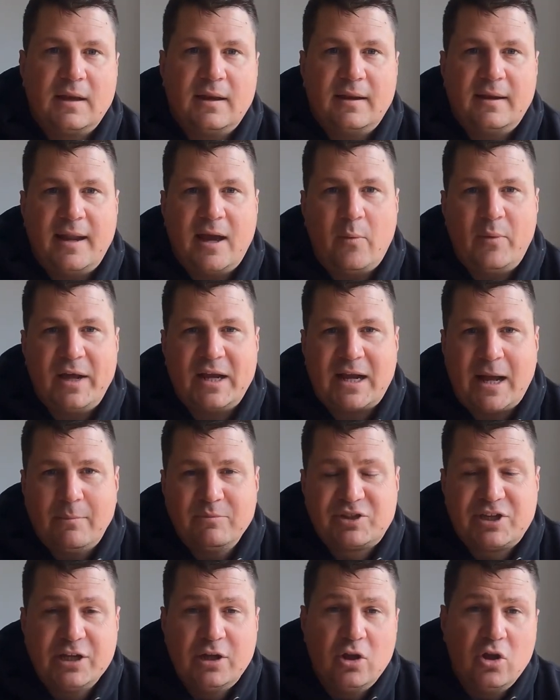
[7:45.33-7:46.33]
Now, when it comes
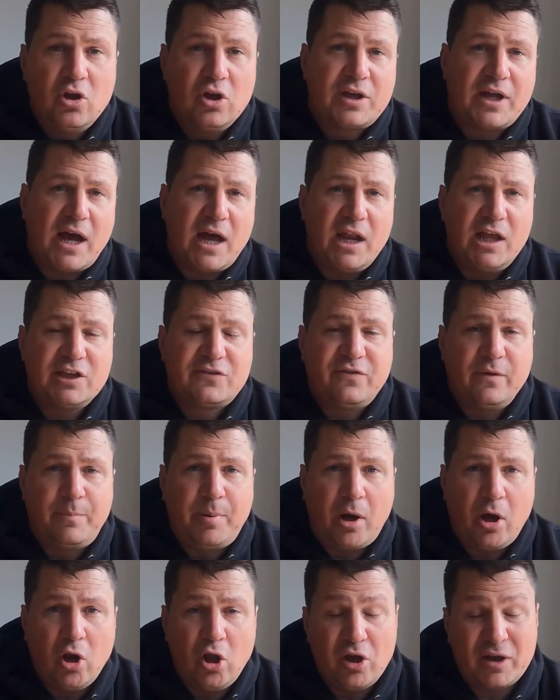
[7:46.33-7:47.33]
to lure colours for
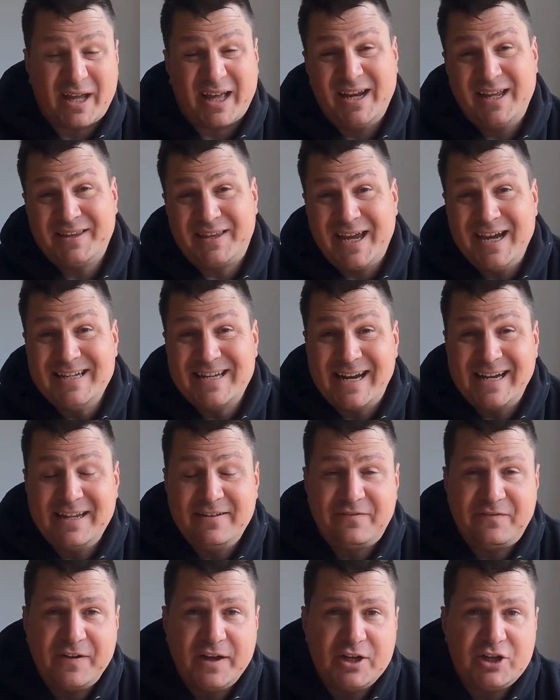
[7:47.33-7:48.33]
pollock, and indeed any
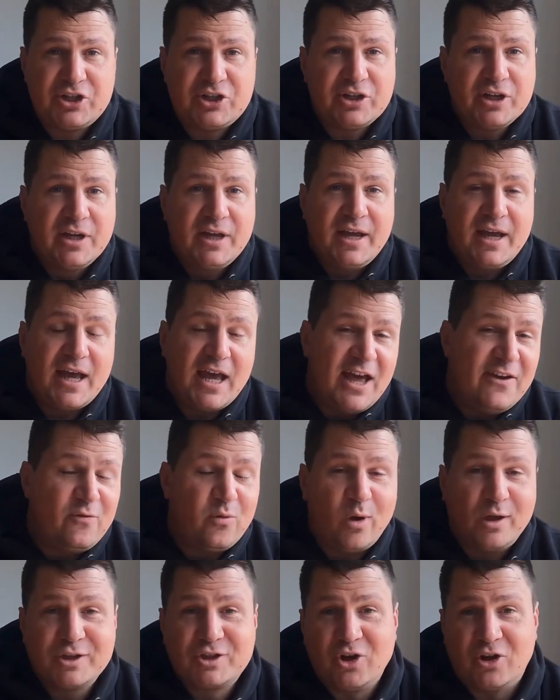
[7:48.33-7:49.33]
fish,
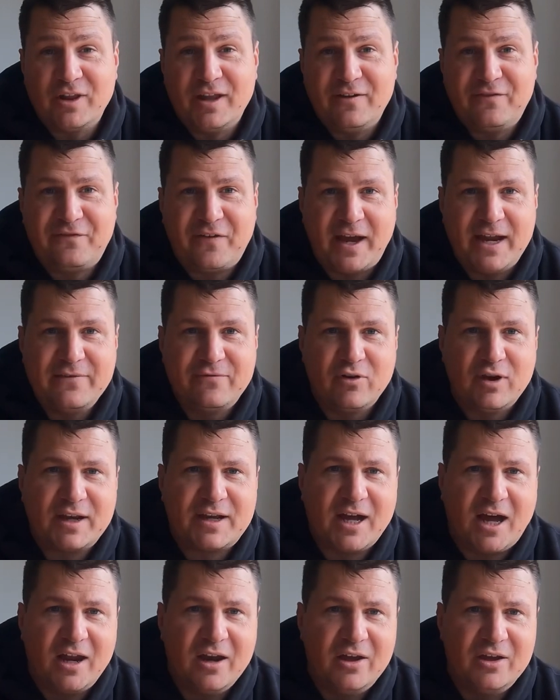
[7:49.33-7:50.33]
everyone's got their favourite
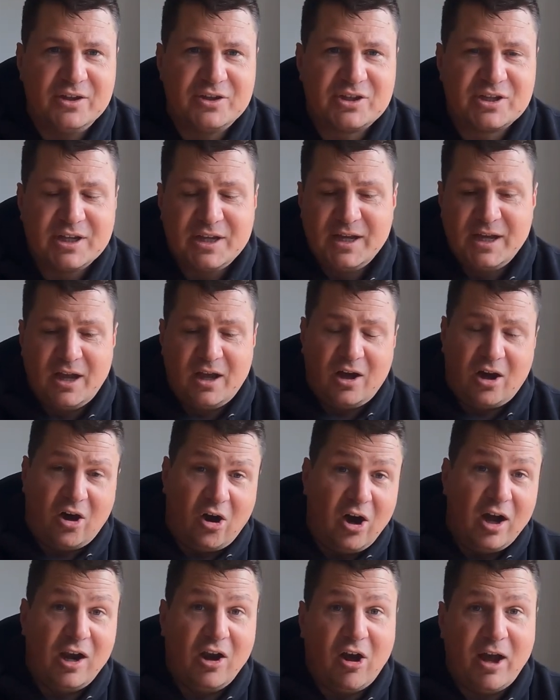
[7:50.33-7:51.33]
colours.
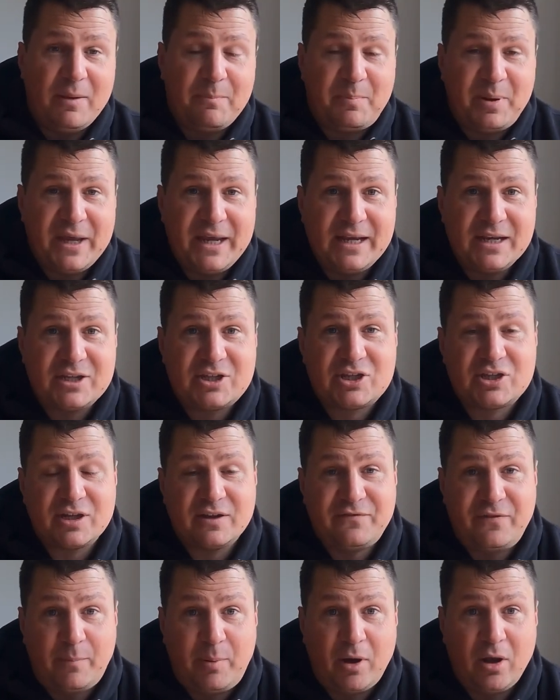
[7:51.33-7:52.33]
I like pinks
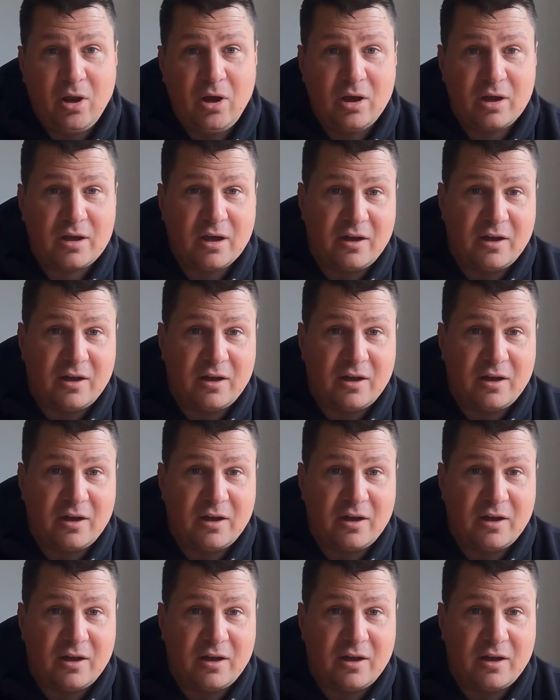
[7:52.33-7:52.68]
for pollock.